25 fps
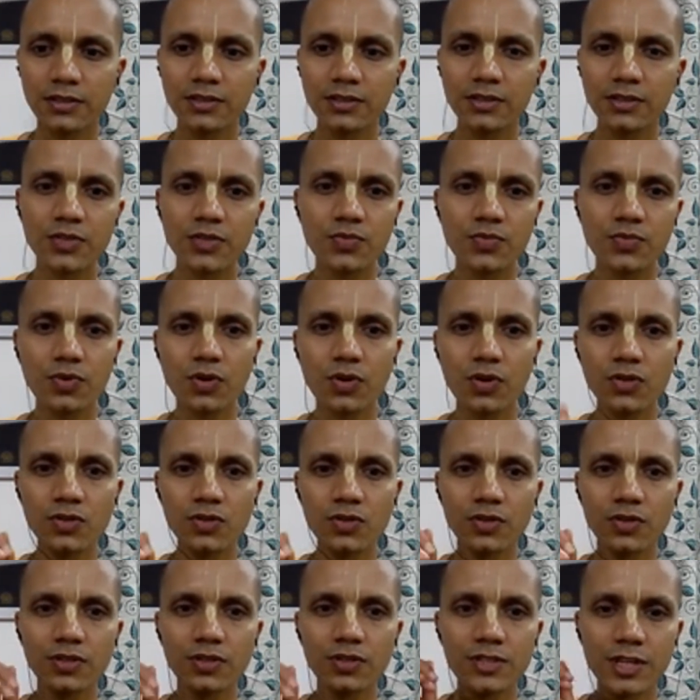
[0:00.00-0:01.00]
just focus
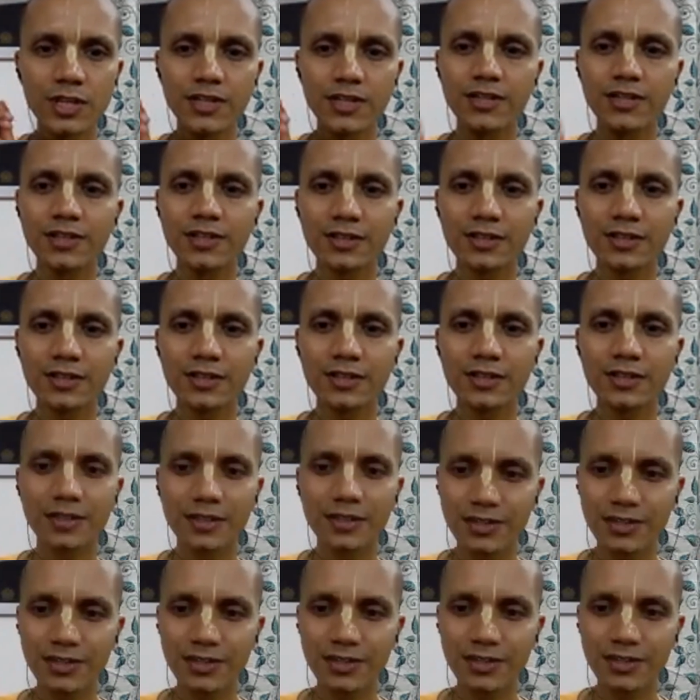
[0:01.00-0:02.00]
on chanting Hare
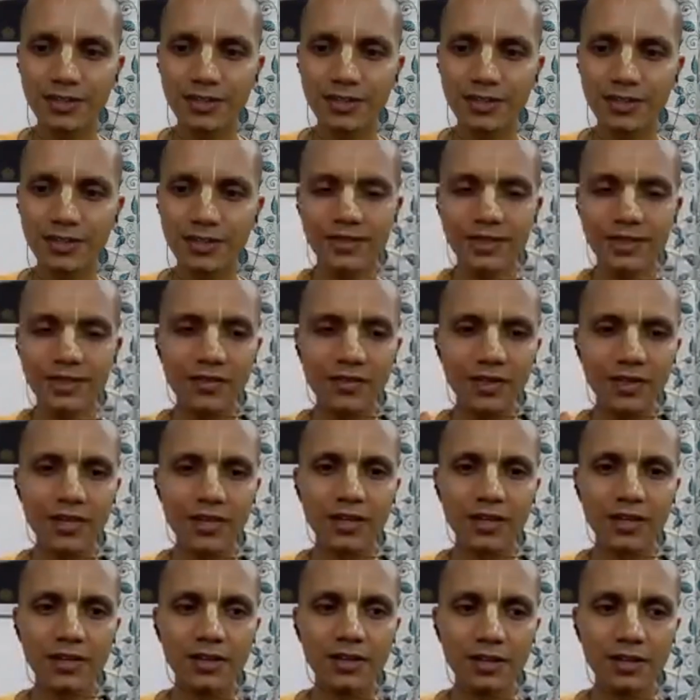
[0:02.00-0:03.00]
Krishna
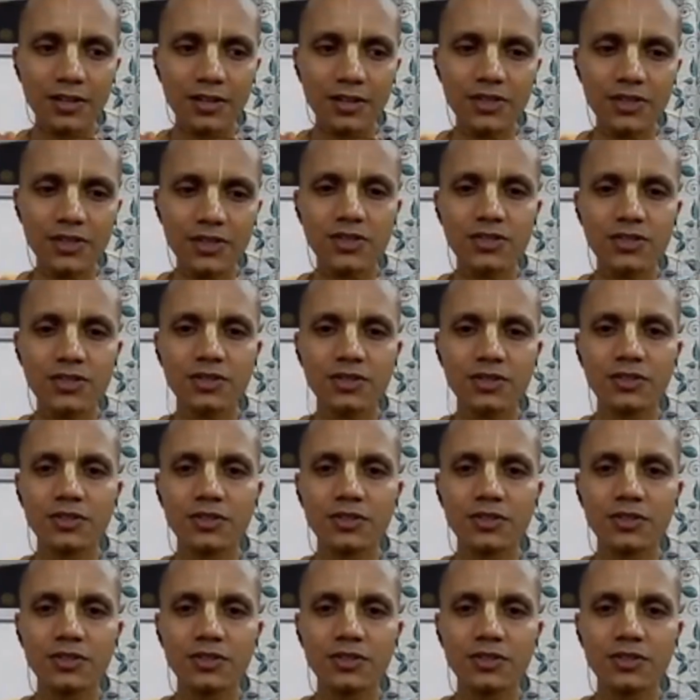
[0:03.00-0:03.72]
every day, at least